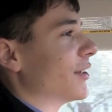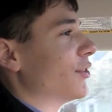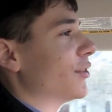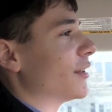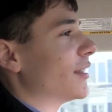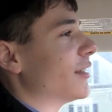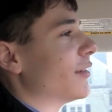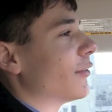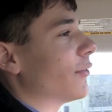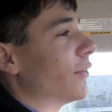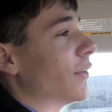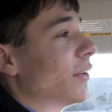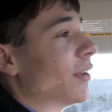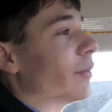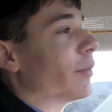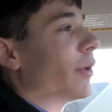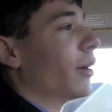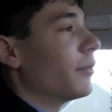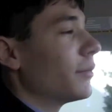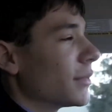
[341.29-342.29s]
You still feel the
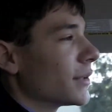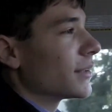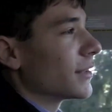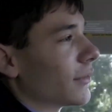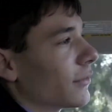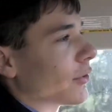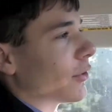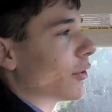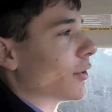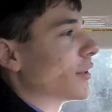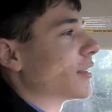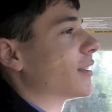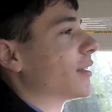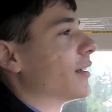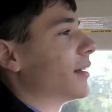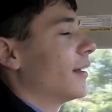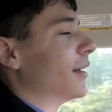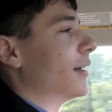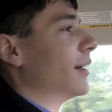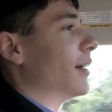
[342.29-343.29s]
bumps, of course,
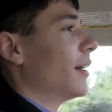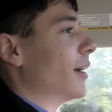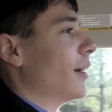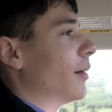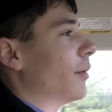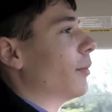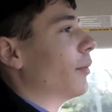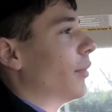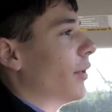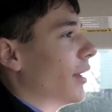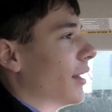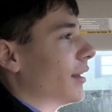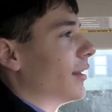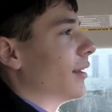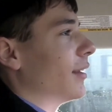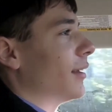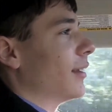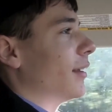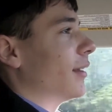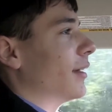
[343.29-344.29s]
but
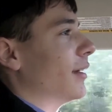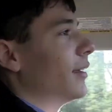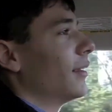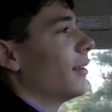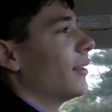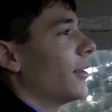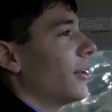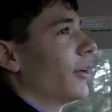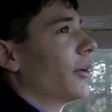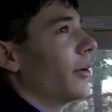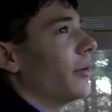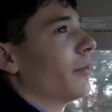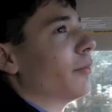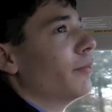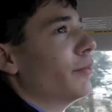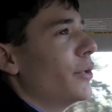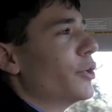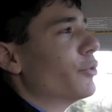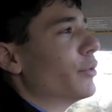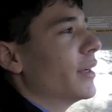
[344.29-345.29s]
they're
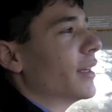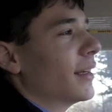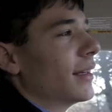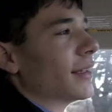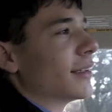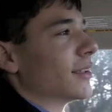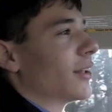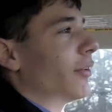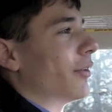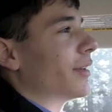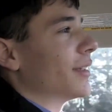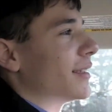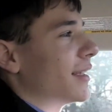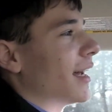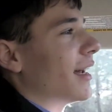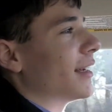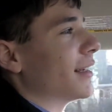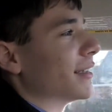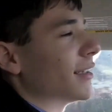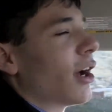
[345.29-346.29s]
muted, so it's
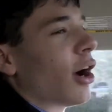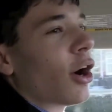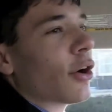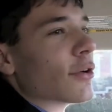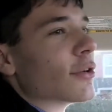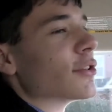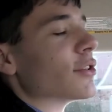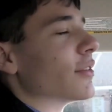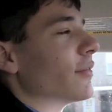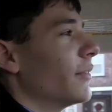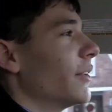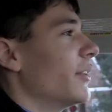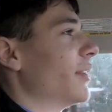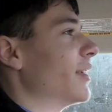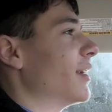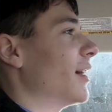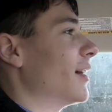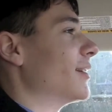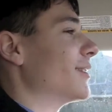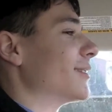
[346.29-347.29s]
not as harsh. Very
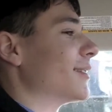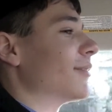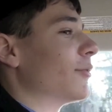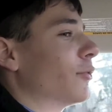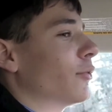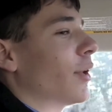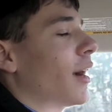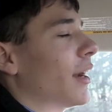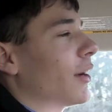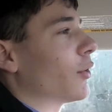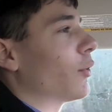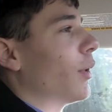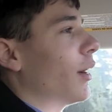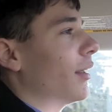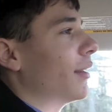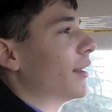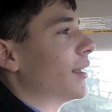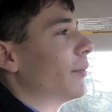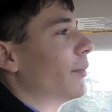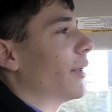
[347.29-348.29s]
nice ride
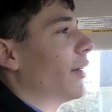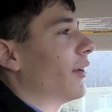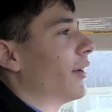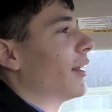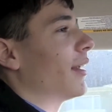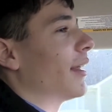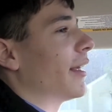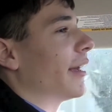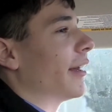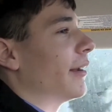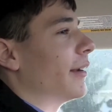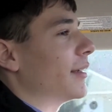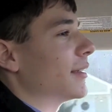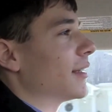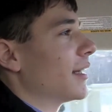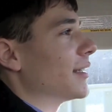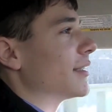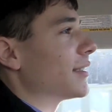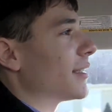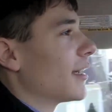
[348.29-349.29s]
quality about it, again,
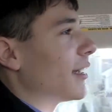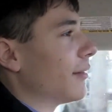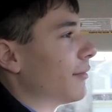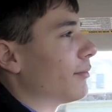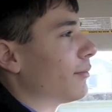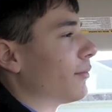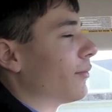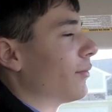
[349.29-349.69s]
as I said.